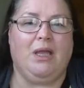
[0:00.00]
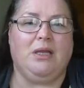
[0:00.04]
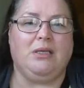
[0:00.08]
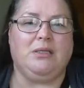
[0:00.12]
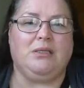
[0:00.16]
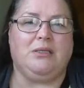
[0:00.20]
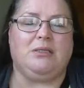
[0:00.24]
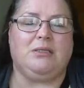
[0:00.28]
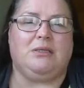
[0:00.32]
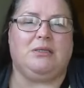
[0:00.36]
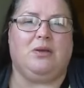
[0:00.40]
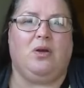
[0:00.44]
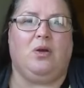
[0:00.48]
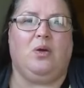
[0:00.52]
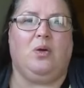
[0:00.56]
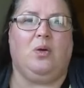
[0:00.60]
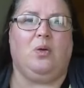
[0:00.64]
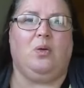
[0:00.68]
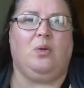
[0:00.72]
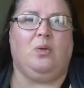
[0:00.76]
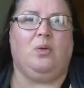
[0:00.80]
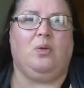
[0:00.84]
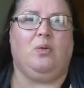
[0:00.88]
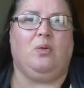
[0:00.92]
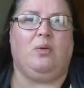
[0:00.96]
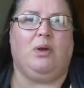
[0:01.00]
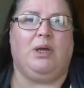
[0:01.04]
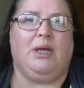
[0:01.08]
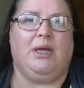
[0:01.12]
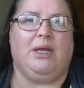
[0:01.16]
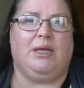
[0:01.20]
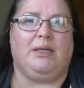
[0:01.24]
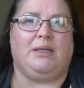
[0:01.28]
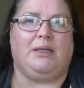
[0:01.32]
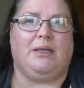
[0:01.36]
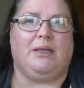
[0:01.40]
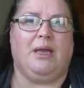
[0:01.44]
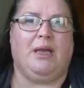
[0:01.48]
So
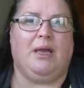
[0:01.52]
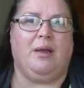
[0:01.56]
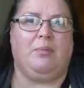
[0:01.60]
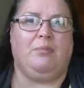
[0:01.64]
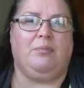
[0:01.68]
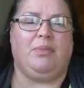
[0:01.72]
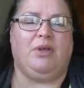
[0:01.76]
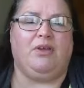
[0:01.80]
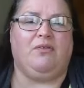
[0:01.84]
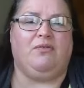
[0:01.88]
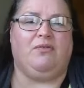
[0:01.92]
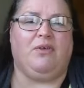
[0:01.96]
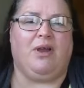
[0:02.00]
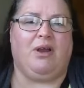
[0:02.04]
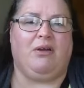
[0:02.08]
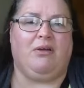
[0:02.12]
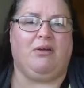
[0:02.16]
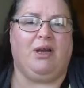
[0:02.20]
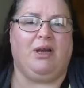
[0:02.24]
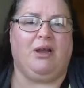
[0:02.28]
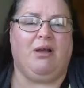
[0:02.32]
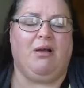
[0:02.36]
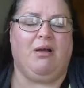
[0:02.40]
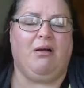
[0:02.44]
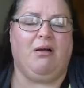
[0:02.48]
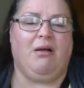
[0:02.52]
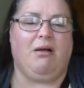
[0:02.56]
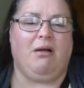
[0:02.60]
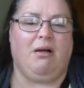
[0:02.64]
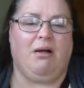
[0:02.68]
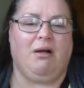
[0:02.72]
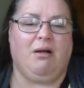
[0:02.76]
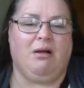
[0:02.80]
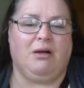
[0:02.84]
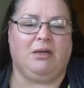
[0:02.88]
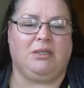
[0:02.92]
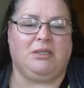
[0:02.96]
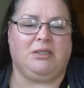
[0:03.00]
it can be very
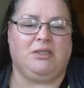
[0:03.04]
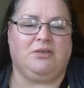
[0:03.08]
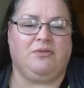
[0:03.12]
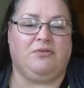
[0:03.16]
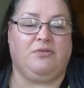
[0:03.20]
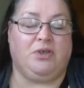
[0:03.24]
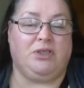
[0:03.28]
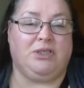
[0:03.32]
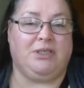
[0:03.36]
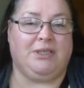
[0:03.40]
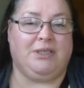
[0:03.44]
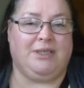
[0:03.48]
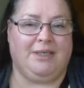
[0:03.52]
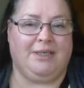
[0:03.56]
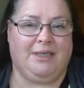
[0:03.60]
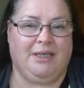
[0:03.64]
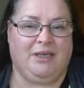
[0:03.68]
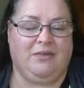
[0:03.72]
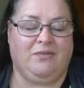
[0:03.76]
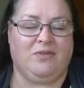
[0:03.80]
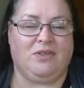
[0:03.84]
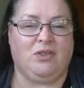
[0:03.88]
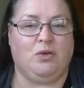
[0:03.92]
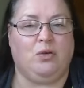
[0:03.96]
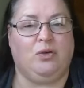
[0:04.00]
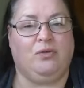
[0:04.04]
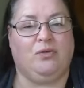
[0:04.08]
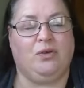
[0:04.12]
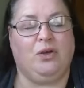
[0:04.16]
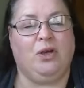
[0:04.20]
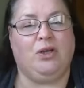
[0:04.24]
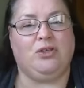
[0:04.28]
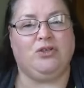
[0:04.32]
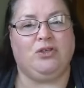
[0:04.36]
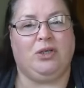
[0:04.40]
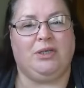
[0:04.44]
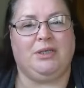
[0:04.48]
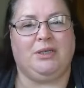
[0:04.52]
hard for to leave. So if you are
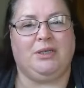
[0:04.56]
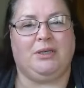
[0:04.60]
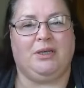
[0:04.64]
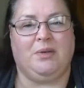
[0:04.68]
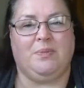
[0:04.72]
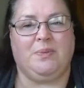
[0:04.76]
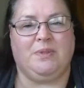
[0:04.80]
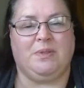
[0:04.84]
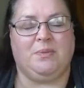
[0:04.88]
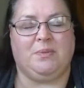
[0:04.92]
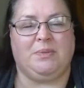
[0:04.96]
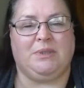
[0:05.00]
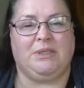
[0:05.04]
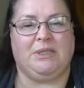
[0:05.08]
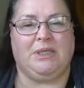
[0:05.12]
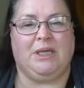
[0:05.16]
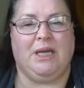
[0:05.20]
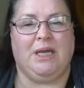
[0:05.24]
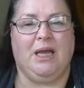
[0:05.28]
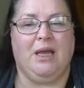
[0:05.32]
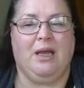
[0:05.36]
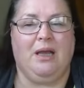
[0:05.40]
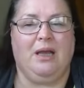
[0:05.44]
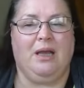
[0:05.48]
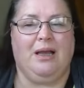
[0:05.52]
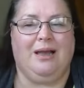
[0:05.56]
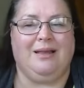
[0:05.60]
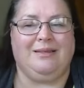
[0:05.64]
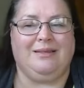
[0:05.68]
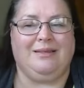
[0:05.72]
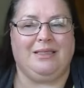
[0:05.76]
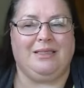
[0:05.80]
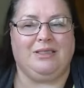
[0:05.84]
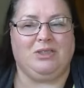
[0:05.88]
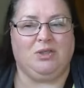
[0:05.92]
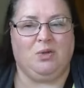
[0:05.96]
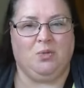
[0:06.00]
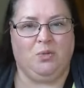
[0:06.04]
trying to help somebody and they
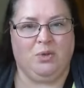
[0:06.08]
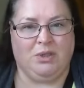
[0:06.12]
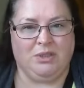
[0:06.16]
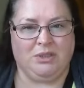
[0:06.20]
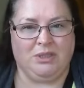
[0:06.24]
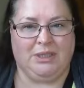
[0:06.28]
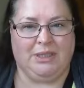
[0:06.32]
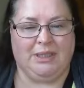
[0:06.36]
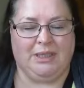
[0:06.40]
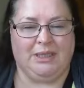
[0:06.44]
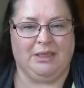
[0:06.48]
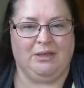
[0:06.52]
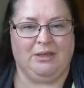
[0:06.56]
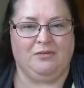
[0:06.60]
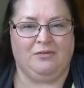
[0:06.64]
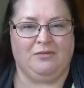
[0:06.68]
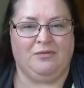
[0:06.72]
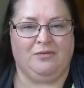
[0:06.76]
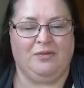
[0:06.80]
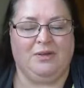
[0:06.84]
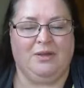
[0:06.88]
don't want to leave,